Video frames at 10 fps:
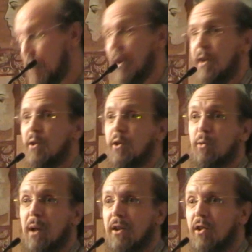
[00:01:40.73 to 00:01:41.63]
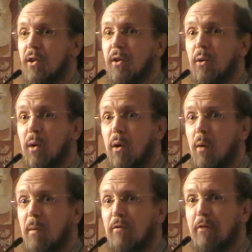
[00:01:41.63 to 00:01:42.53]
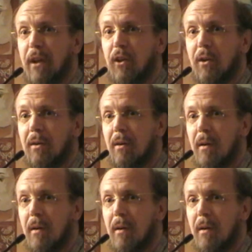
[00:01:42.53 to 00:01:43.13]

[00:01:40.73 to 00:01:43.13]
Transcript: vehicles registered to a corporate fiction.